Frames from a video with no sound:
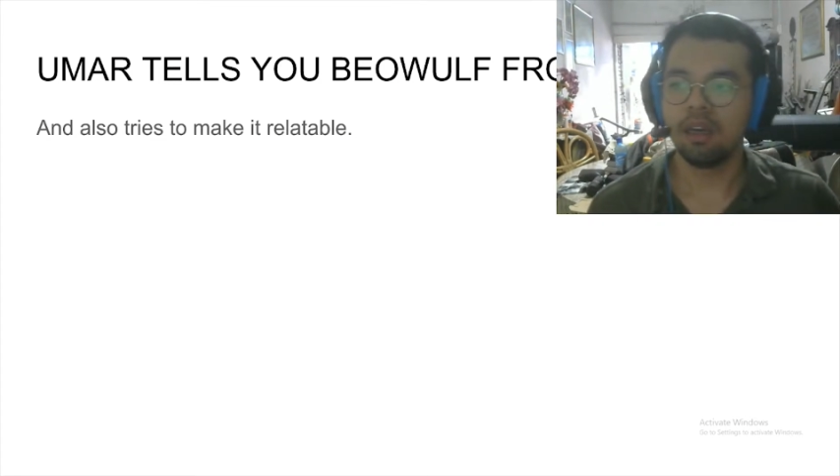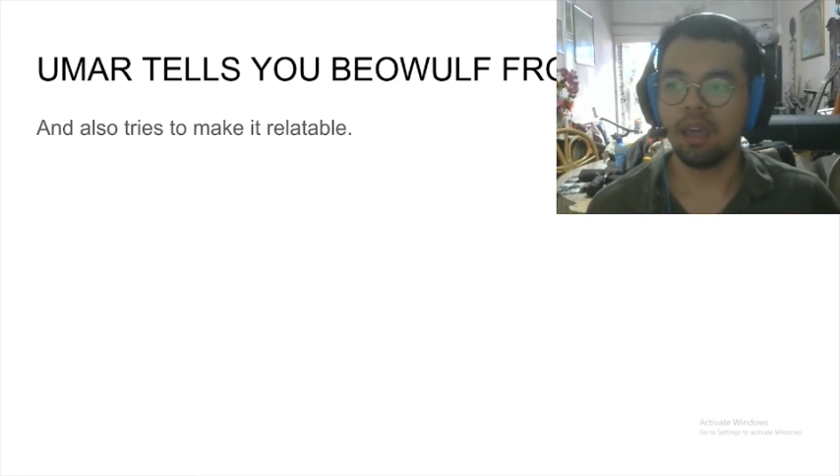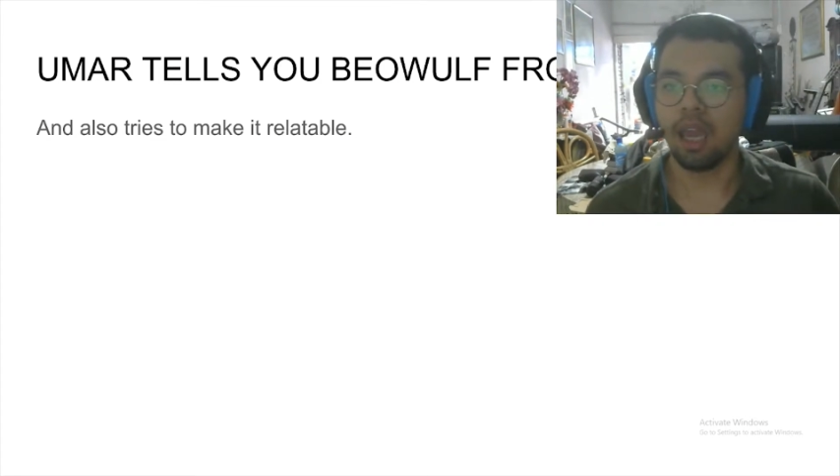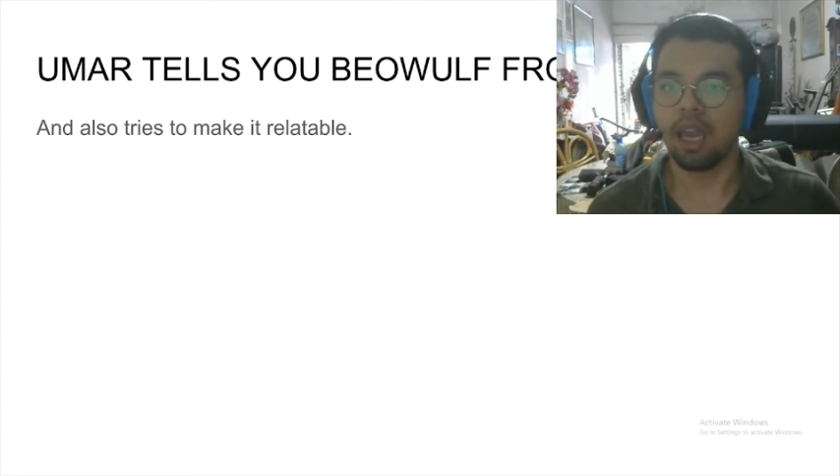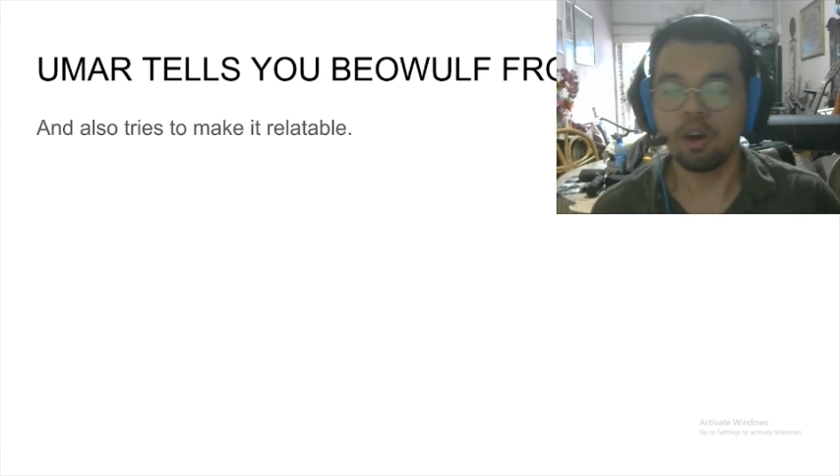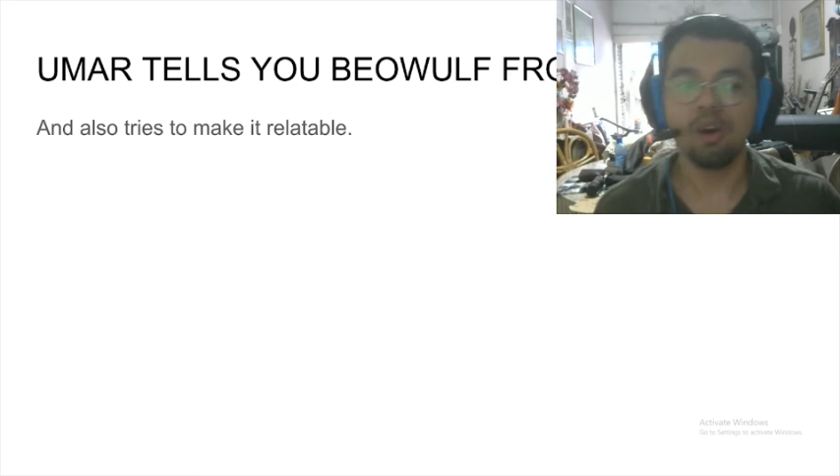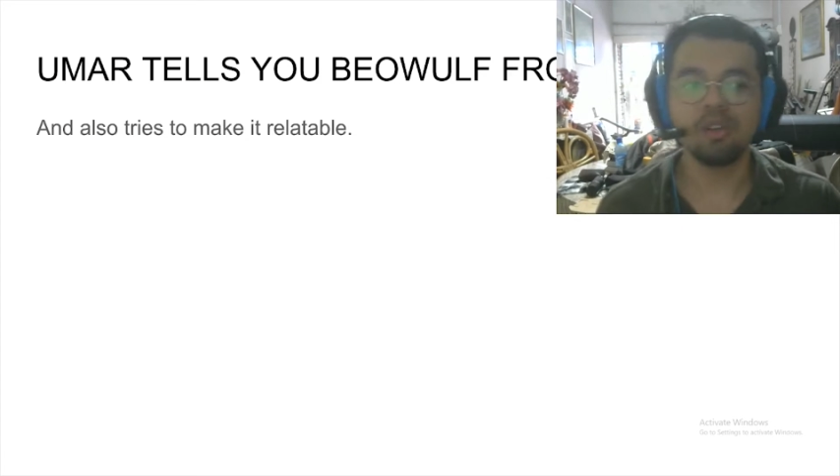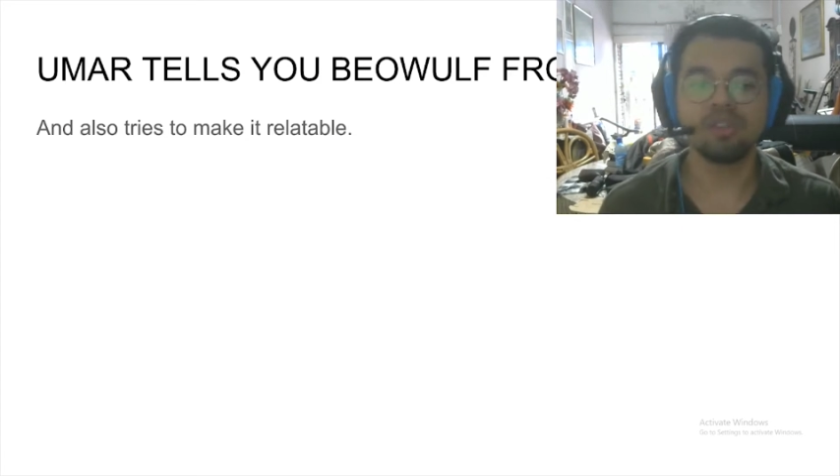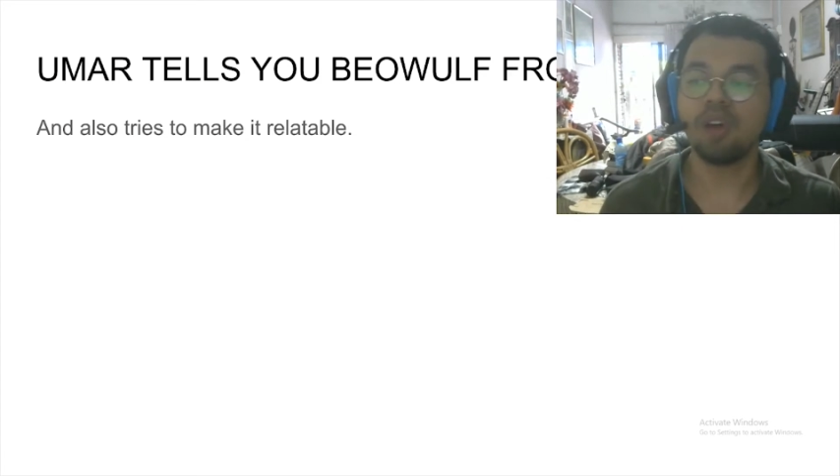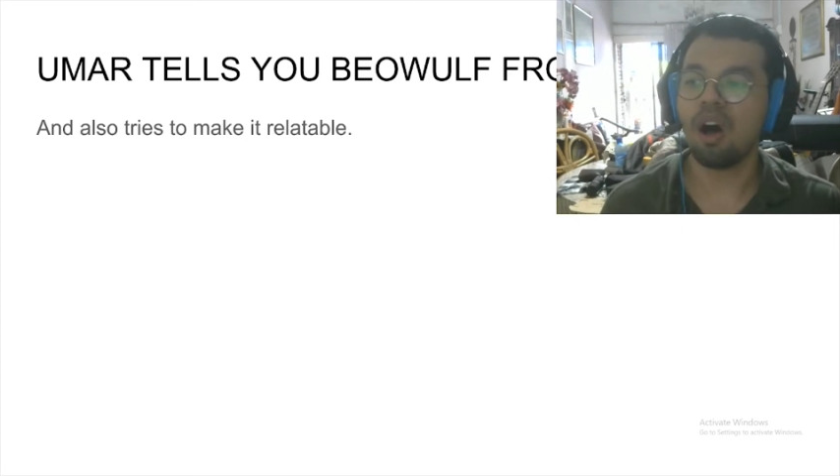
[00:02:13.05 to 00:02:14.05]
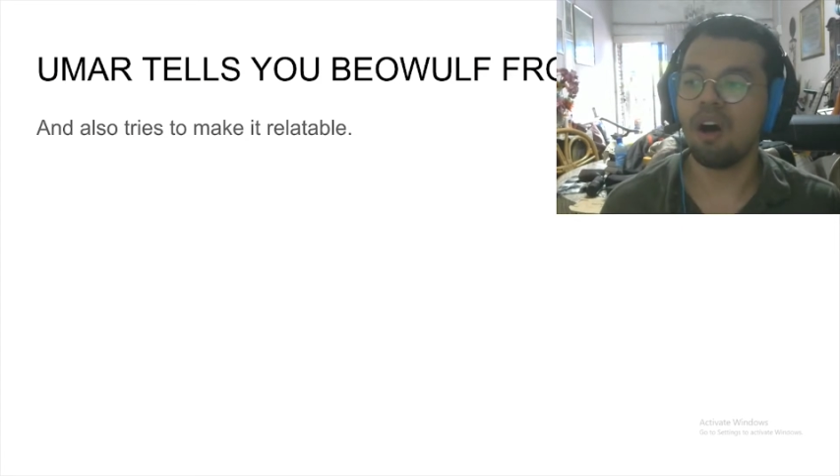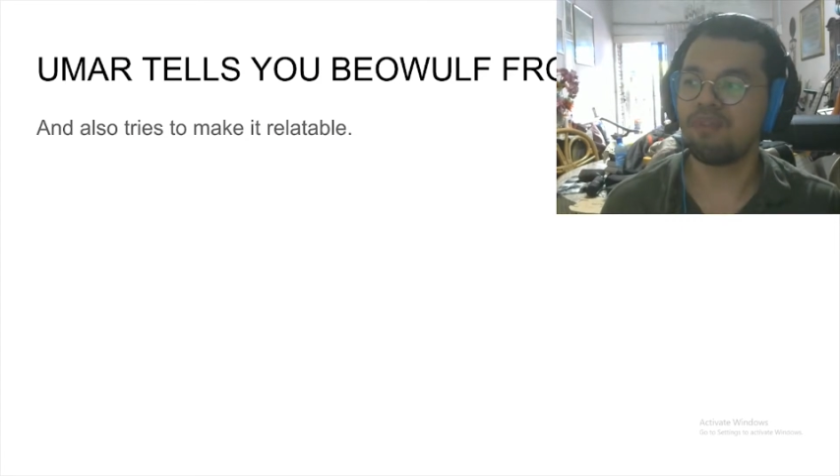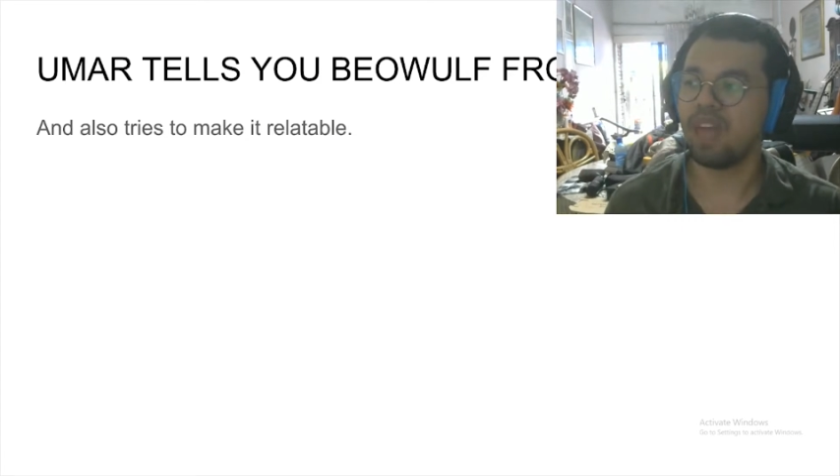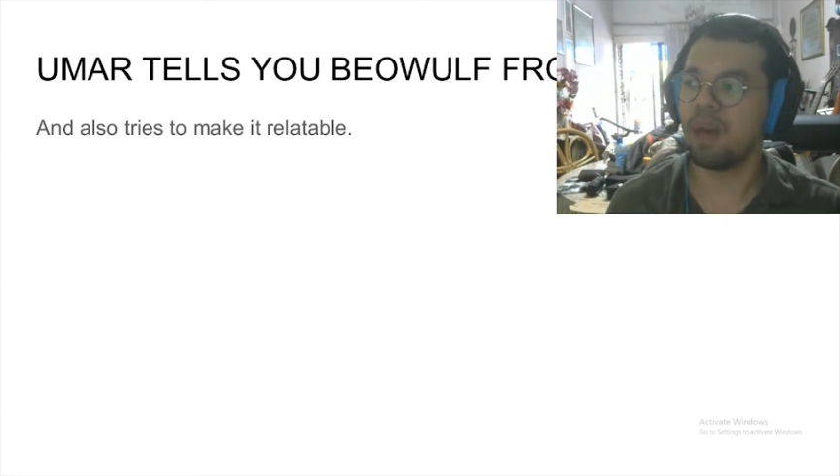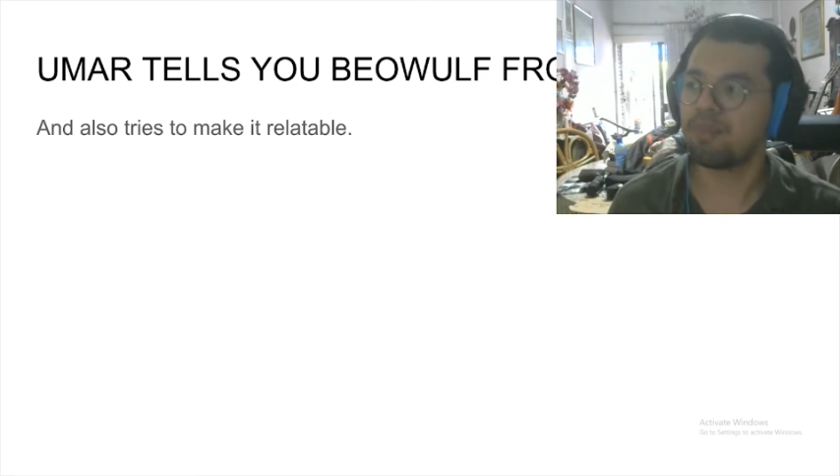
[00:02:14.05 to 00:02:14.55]
and goes to
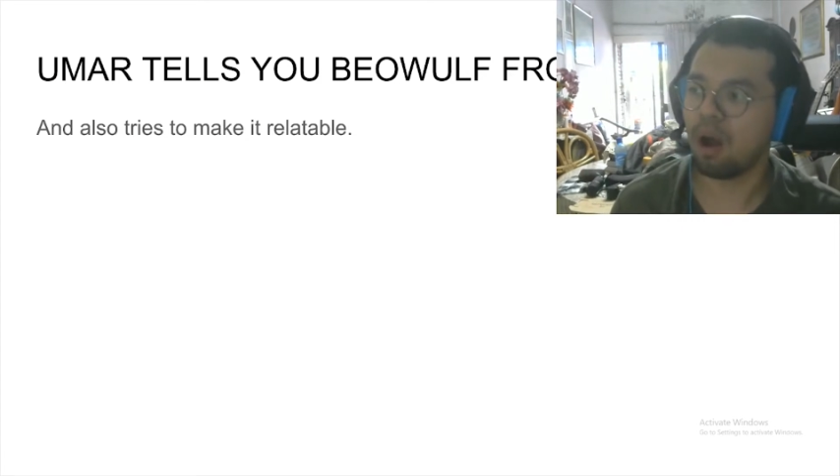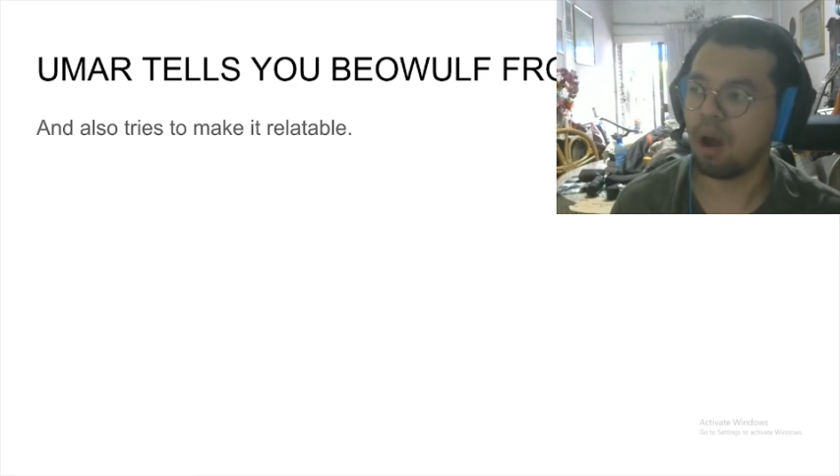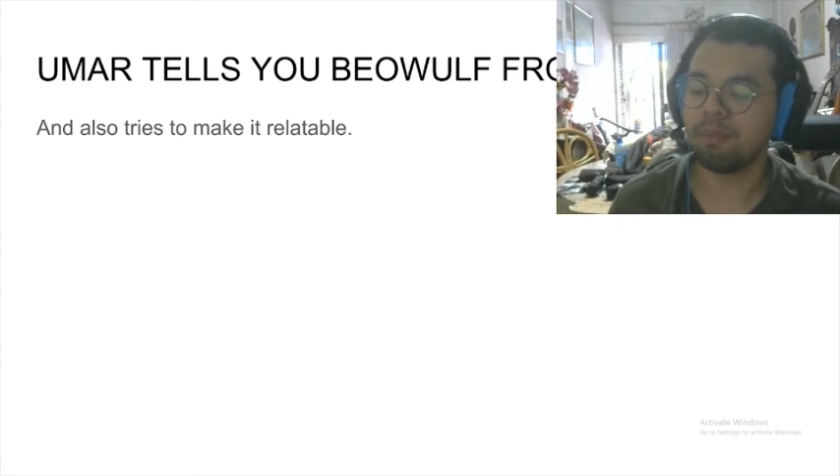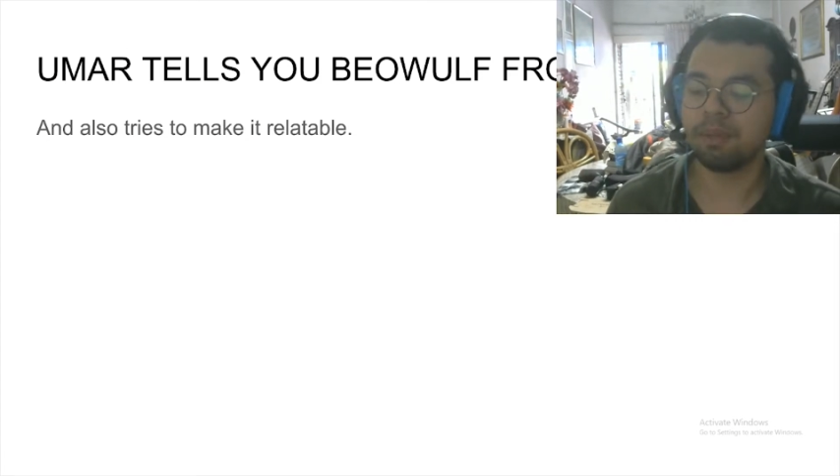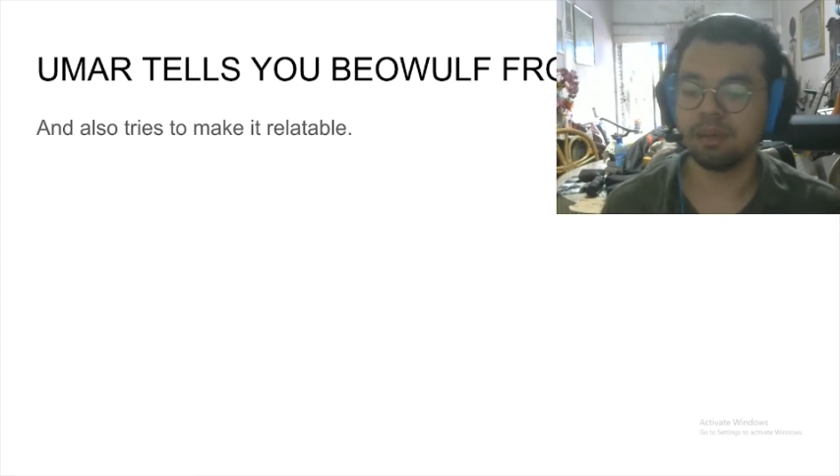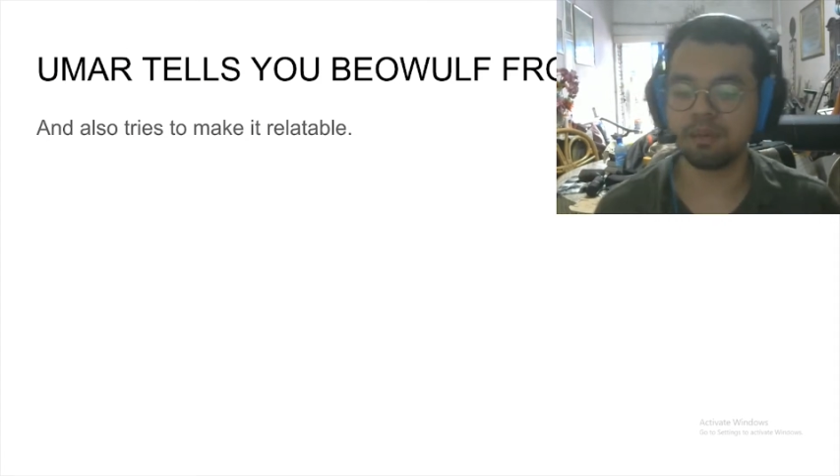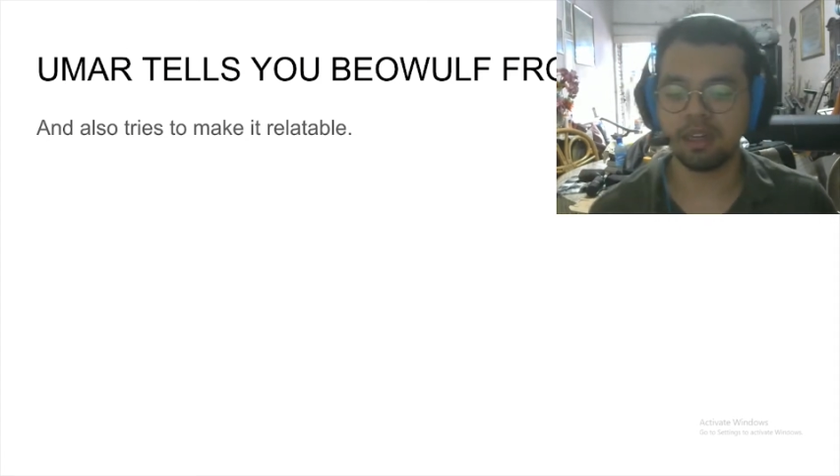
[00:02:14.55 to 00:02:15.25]
solve their problems,